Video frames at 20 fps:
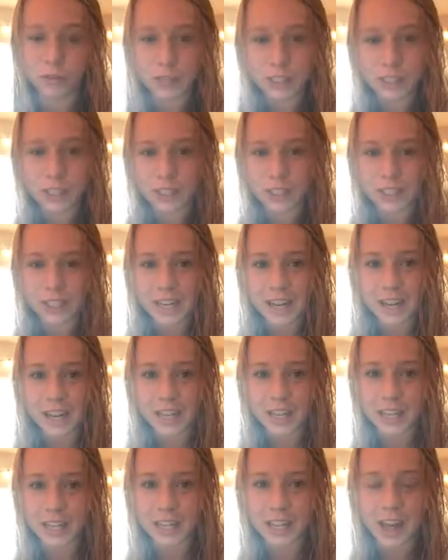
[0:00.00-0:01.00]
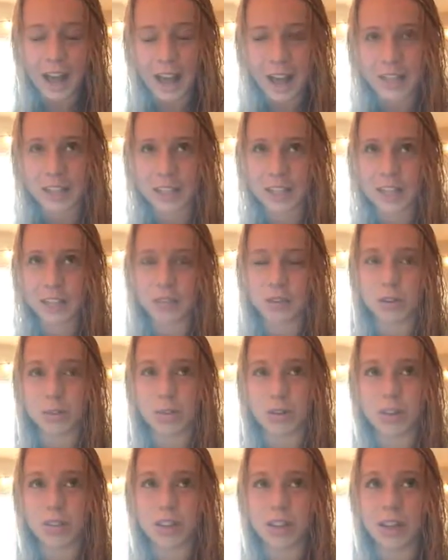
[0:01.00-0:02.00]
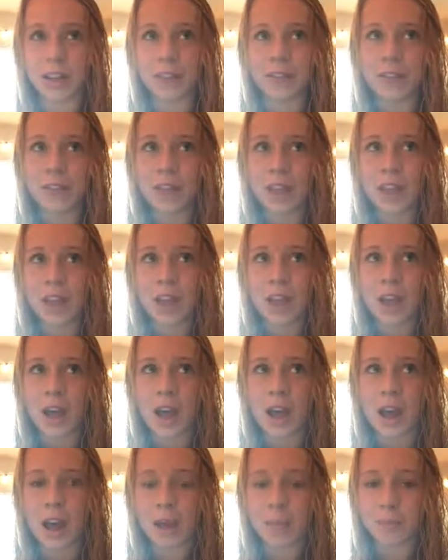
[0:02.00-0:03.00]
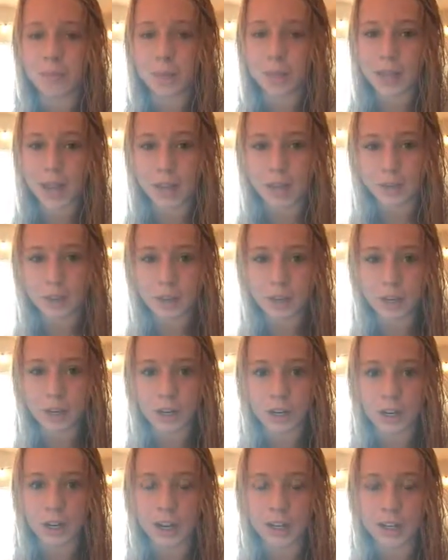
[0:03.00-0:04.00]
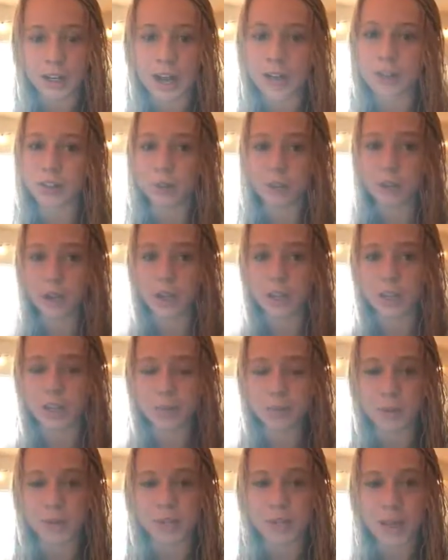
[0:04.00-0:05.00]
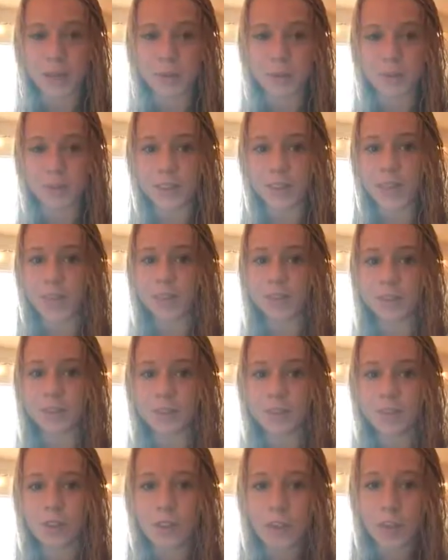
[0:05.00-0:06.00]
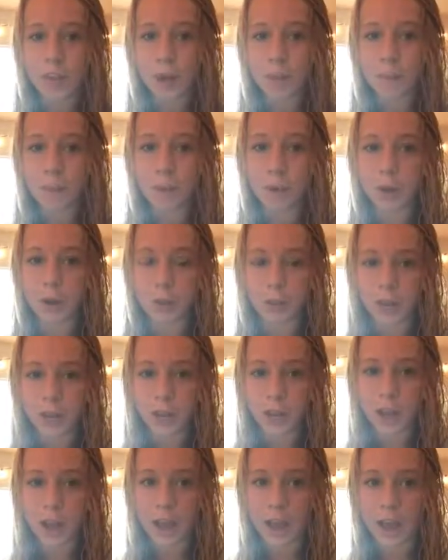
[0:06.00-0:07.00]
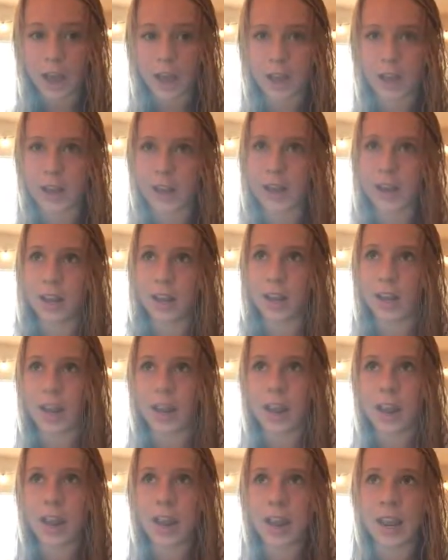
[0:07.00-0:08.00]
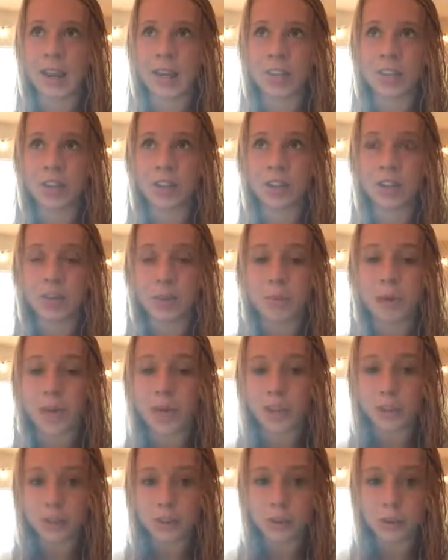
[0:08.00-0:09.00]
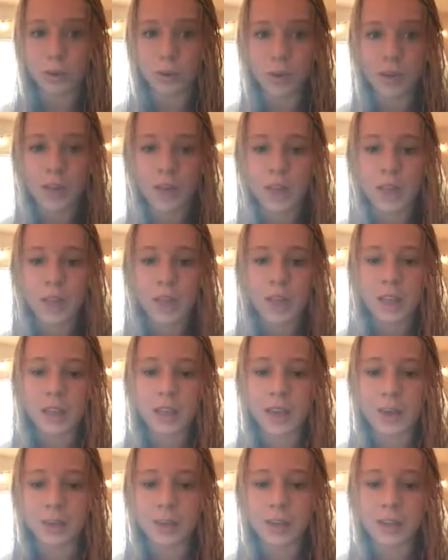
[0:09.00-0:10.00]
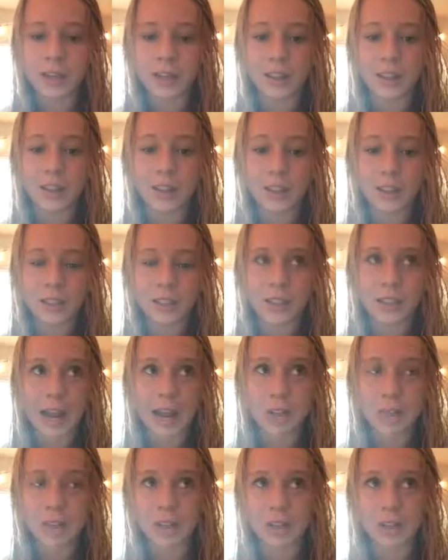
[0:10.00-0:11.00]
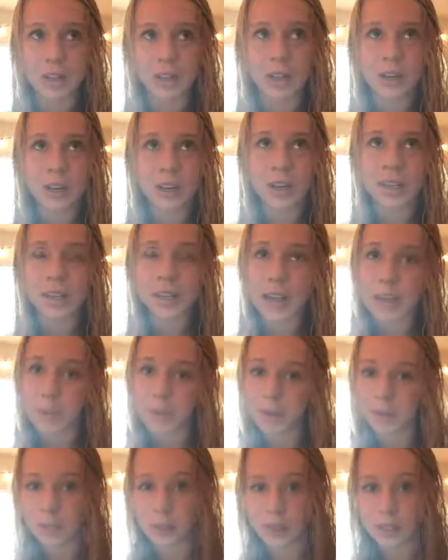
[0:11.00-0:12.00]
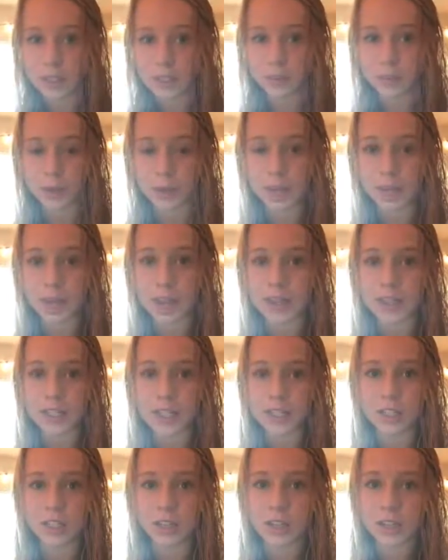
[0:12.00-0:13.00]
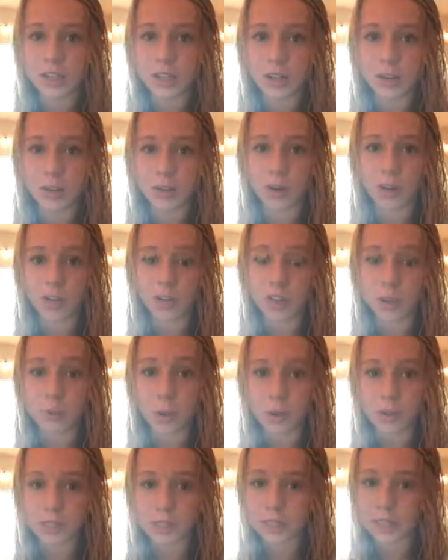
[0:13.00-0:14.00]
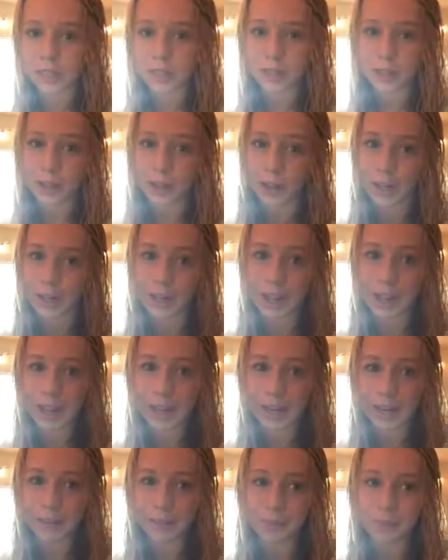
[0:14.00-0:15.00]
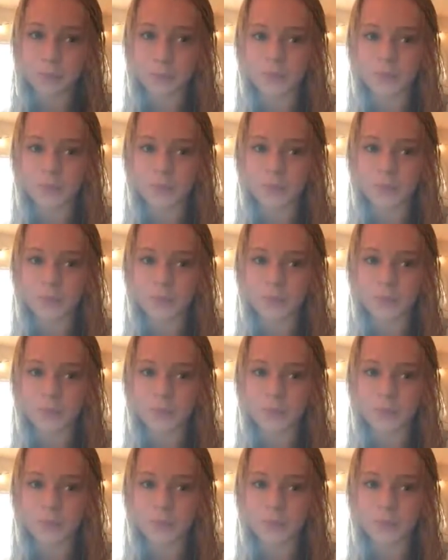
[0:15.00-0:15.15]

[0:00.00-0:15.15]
facilitating the class, like doing more of the behavior and classroom management type of things. But we had a teacher from another school that would either he'd Skype in twice a week and teach a lesson, or he'd just post the lesson online,